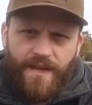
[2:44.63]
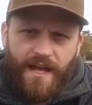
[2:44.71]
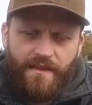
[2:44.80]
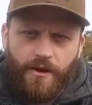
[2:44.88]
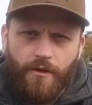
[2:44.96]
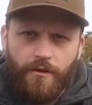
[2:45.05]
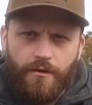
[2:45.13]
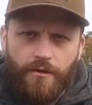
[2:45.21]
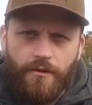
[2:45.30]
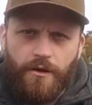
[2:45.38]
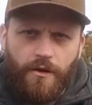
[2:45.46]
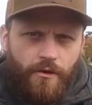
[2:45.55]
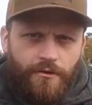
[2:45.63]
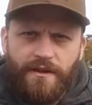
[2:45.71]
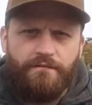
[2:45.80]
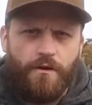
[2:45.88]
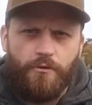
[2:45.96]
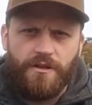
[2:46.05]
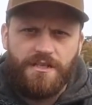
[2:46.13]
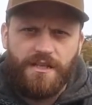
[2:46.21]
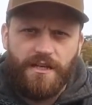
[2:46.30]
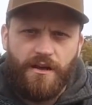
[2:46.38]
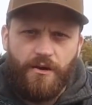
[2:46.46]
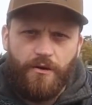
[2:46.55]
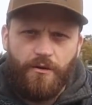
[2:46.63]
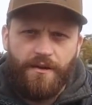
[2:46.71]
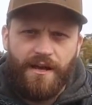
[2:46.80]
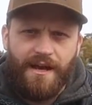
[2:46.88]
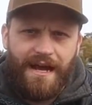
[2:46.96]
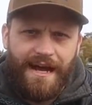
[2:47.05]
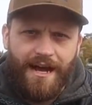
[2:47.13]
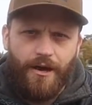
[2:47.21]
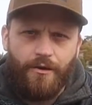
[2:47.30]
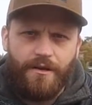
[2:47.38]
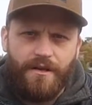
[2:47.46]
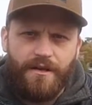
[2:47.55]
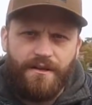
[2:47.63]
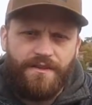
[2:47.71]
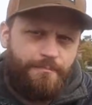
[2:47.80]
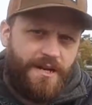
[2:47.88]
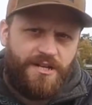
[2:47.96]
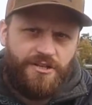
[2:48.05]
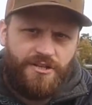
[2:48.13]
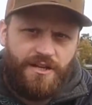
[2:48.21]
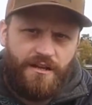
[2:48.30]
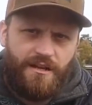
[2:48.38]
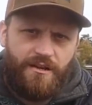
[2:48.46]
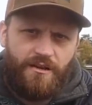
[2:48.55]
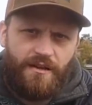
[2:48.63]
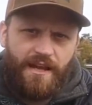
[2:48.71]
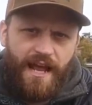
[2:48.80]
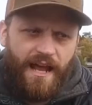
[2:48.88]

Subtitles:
and they're all only focusing on how the picture is gonna look,